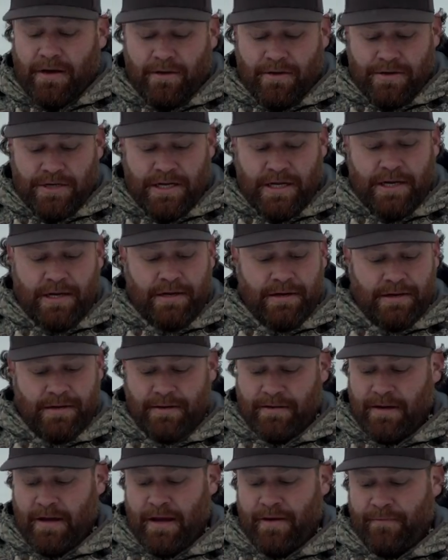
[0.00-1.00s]
energy
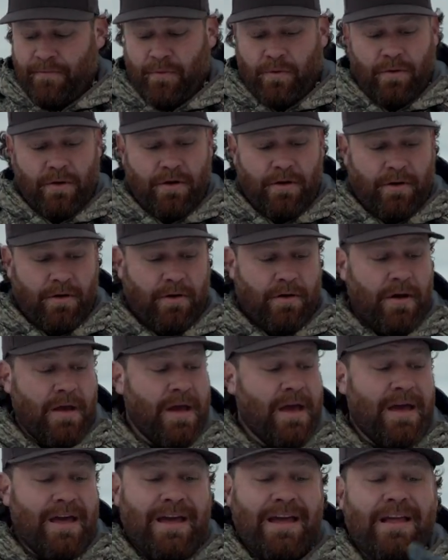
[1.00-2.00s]
uh, for your
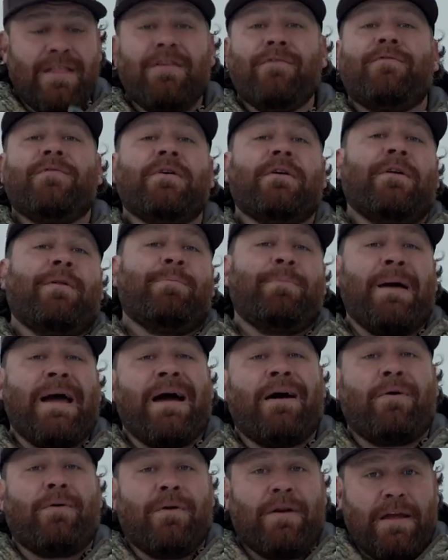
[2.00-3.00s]
in the field
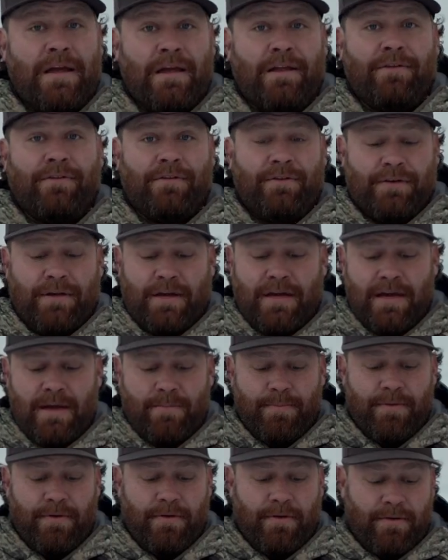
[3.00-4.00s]
power needs to
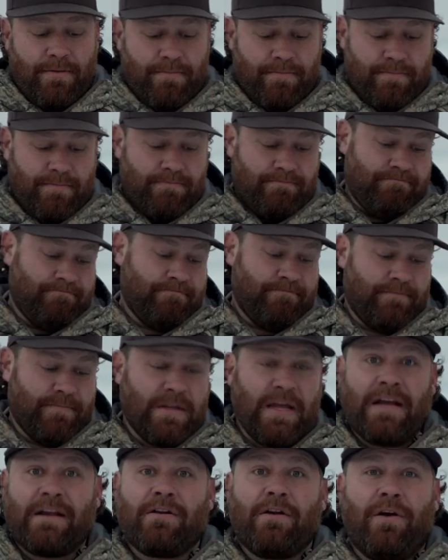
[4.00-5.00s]
keep your
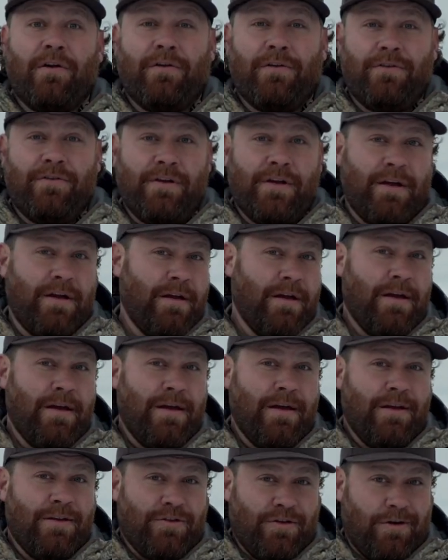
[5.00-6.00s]
technology
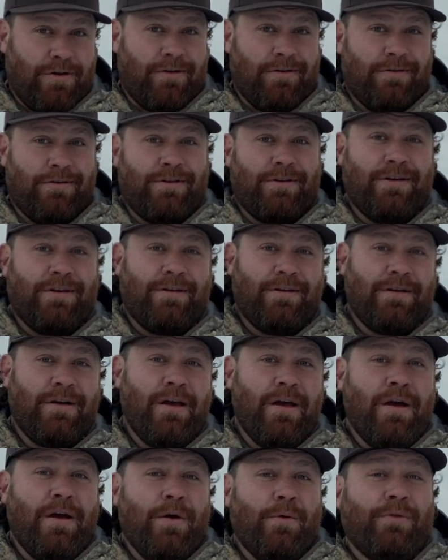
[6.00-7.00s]
charged.
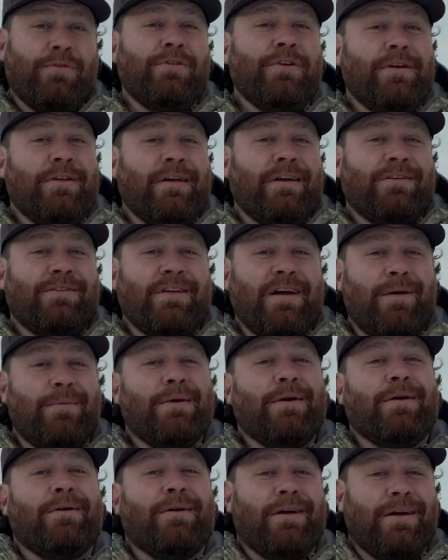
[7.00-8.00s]
See you next time
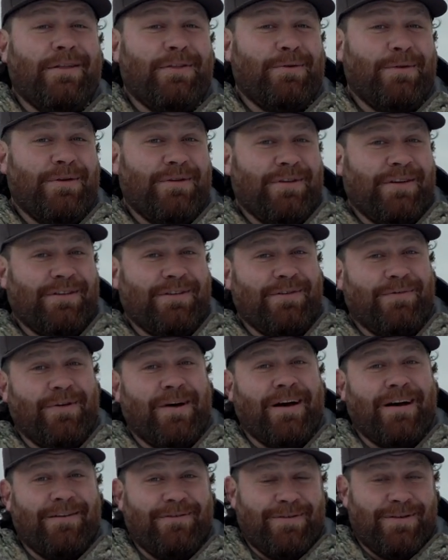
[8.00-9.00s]
here at Hunt
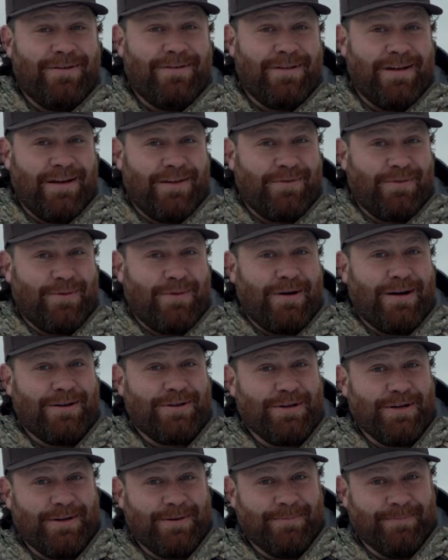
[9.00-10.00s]
365. Thanks for
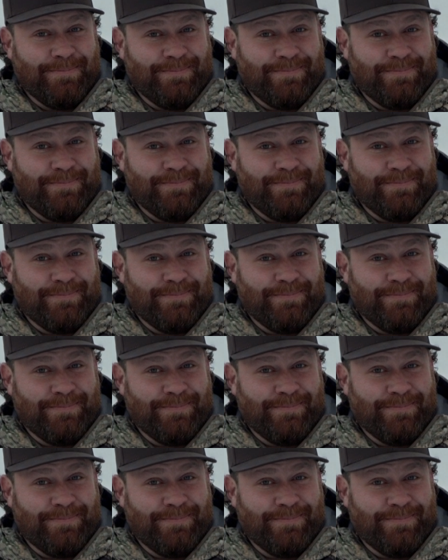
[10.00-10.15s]
watching.